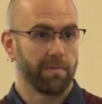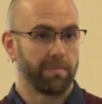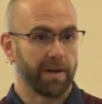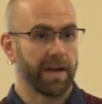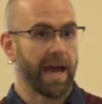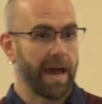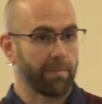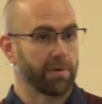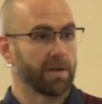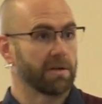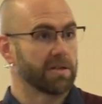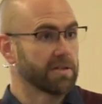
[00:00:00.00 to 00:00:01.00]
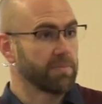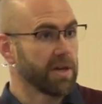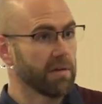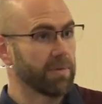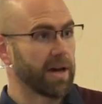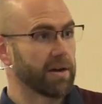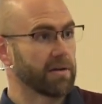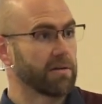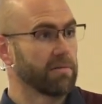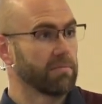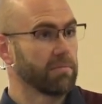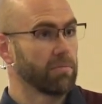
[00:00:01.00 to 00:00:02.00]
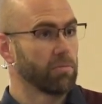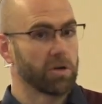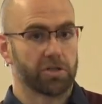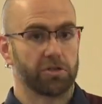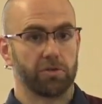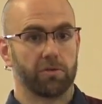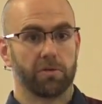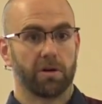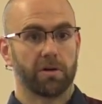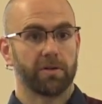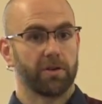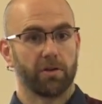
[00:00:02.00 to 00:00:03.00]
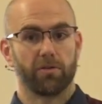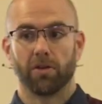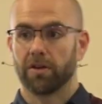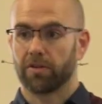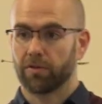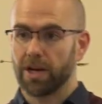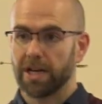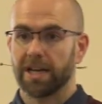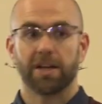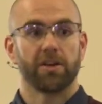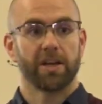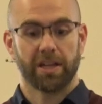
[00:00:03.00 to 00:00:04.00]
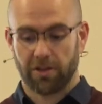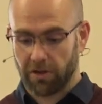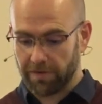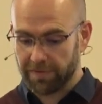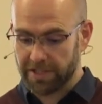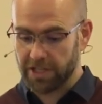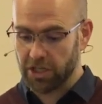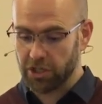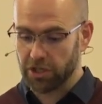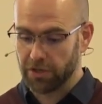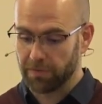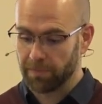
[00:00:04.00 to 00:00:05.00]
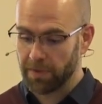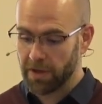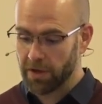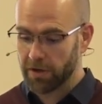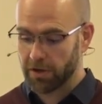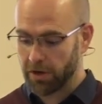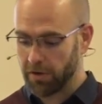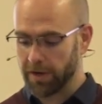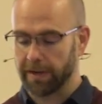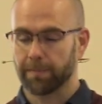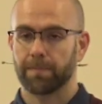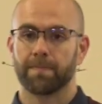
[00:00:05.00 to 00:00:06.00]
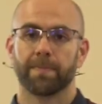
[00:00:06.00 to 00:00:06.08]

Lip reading: been happy to speak about it. Once you are, you know, non-threatening and you get the conversation going.